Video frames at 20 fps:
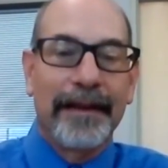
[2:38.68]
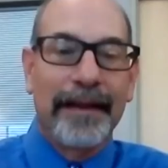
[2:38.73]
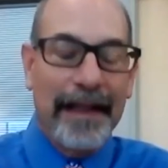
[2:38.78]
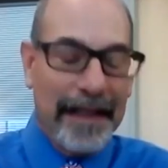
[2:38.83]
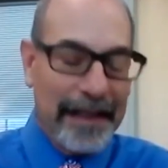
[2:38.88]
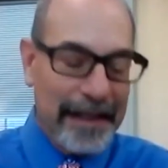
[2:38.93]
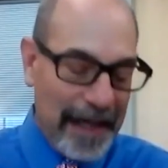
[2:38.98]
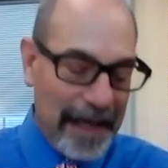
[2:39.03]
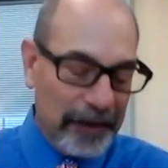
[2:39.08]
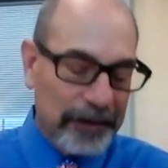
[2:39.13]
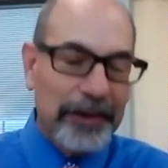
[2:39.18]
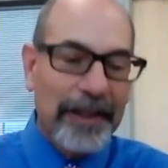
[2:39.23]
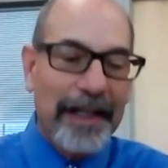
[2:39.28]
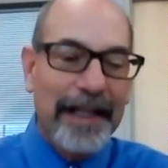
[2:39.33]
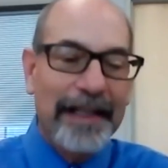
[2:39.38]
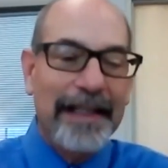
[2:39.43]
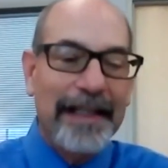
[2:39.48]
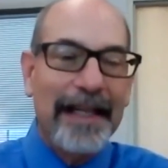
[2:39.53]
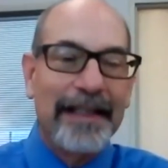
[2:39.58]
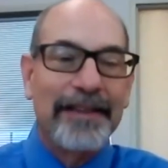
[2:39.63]
And I'll
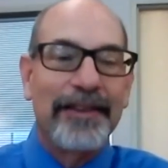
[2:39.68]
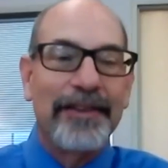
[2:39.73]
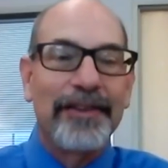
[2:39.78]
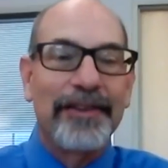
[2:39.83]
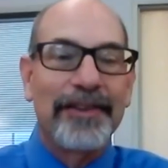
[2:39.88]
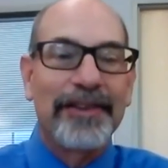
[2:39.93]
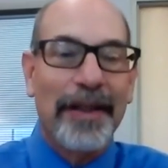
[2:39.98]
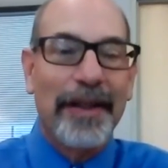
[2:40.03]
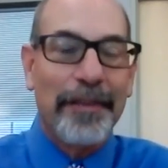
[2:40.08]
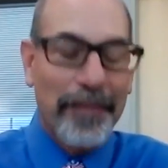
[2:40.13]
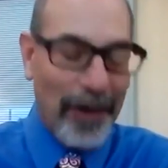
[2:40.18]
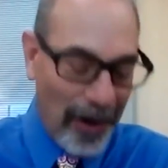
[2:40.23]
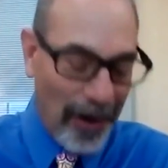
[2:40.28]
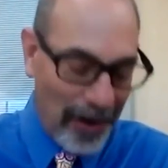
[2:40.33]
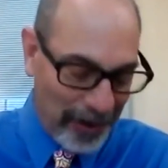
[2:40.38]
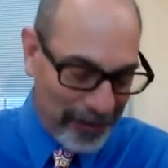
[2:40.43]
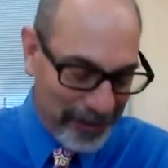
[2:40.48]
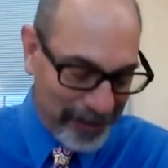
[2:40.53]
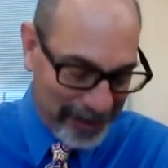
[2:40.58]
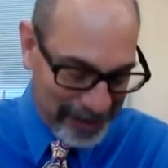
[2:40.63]
try not to use up
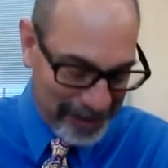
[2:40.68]
all of the